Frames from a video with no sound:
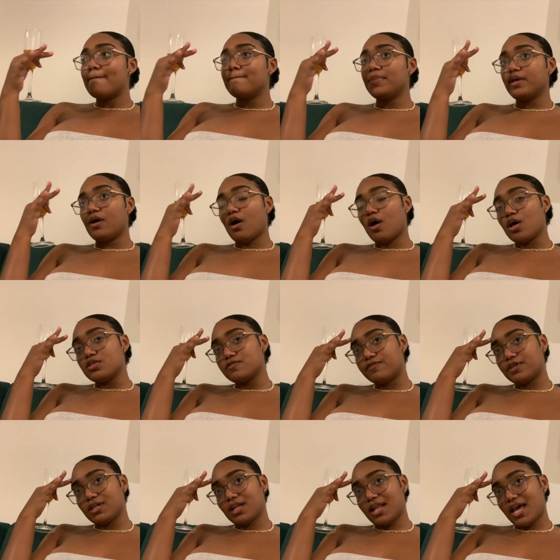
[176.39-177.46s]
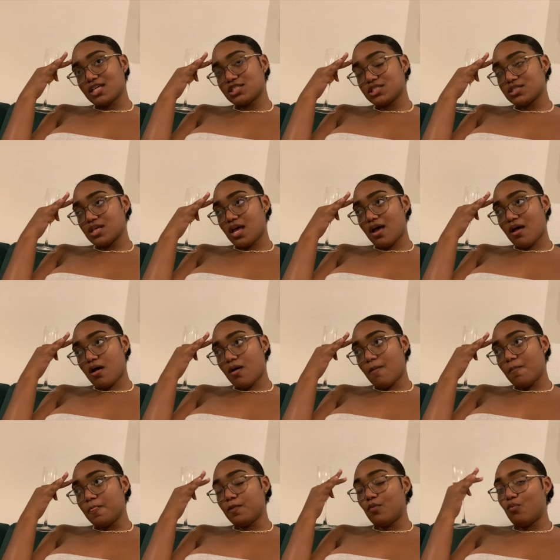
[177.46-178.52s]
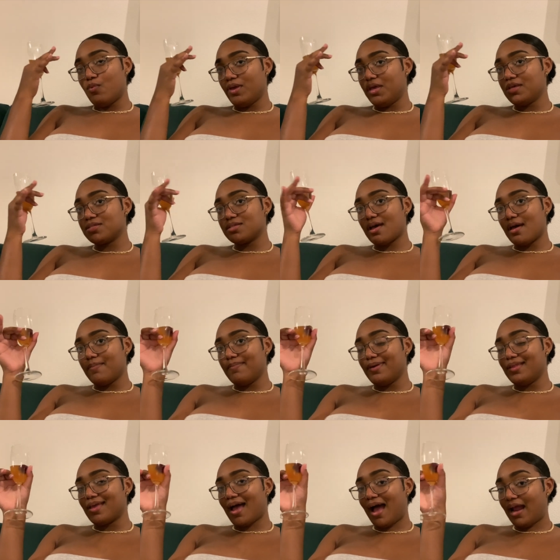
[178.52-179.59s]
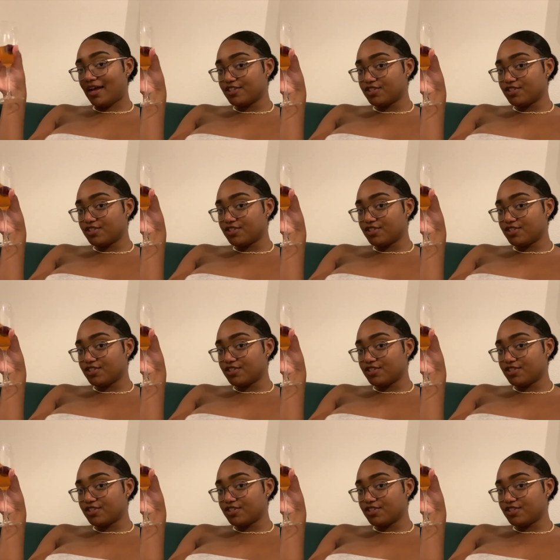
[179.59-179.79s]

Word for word: because for the last um, weeks I've been hella,